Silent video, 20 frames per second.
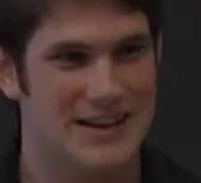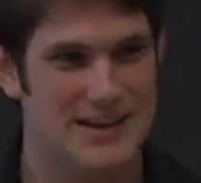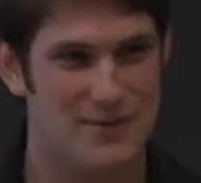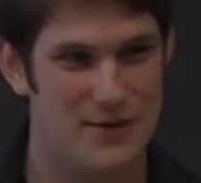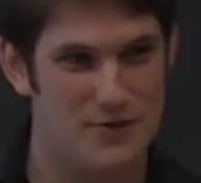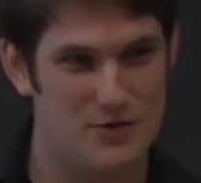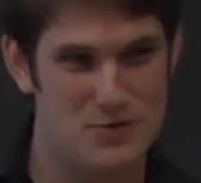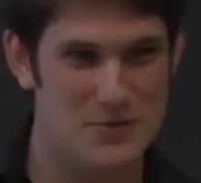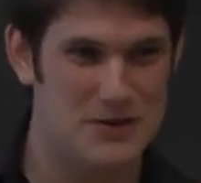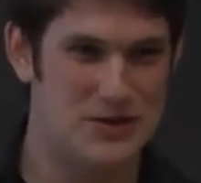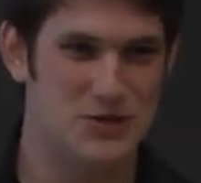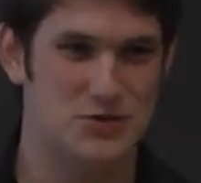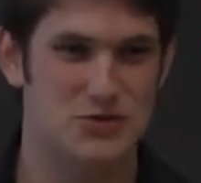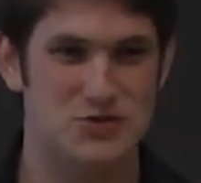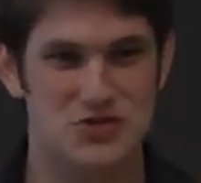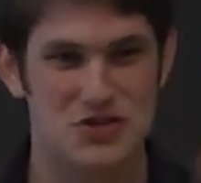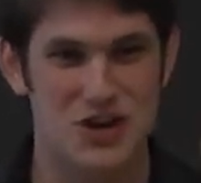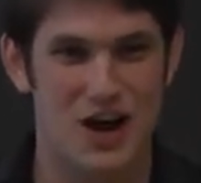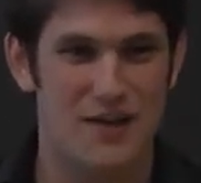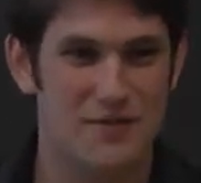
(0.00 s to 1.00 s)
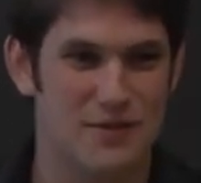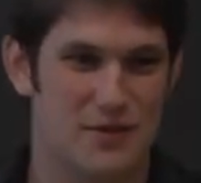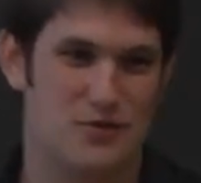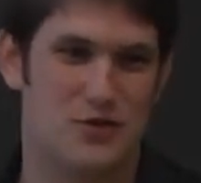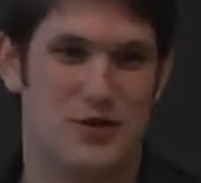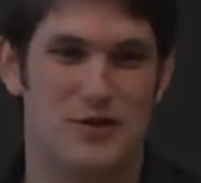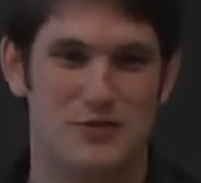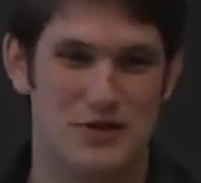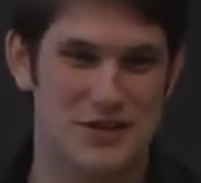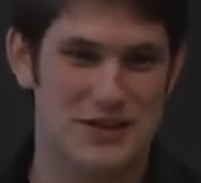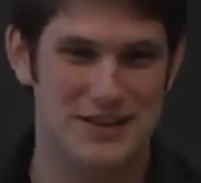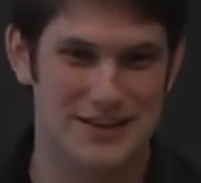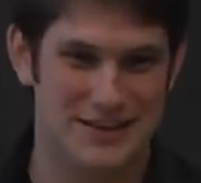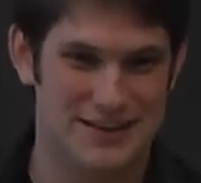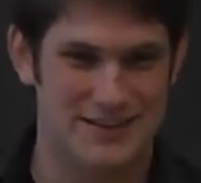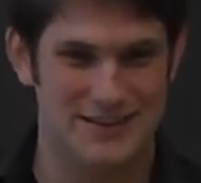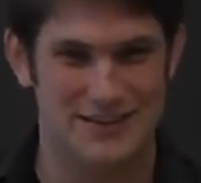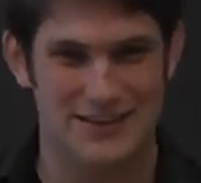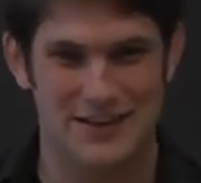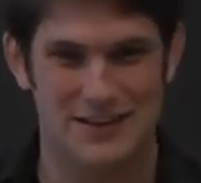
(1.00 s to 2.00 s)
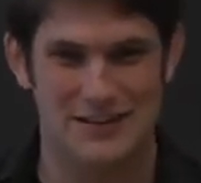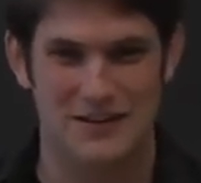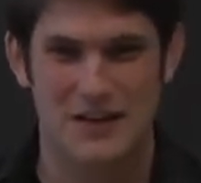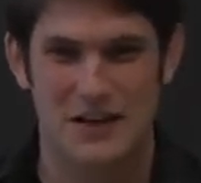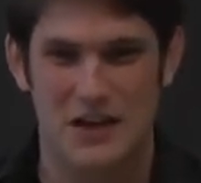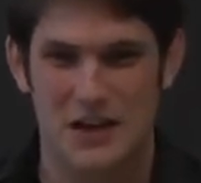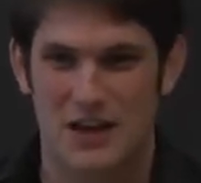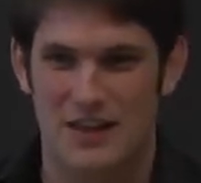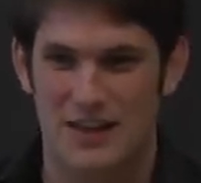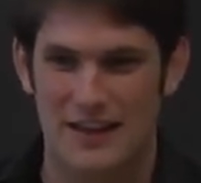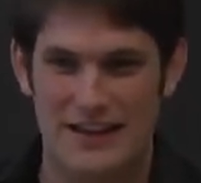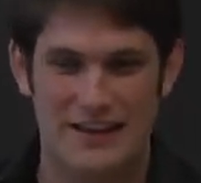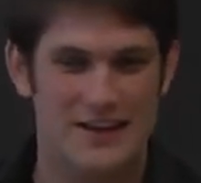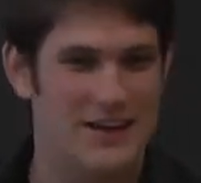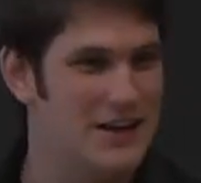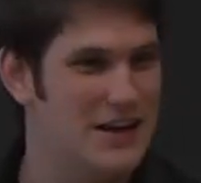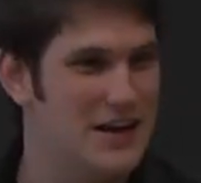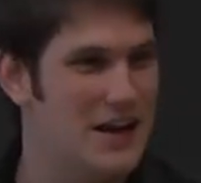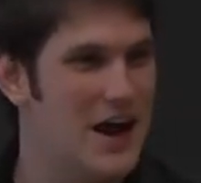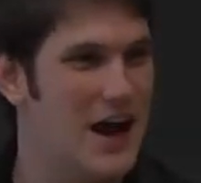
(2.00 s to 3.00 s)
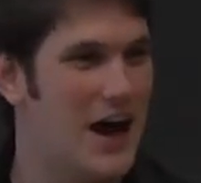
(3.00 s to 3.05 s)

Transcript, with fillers: if everybody used Java for everything, then, like,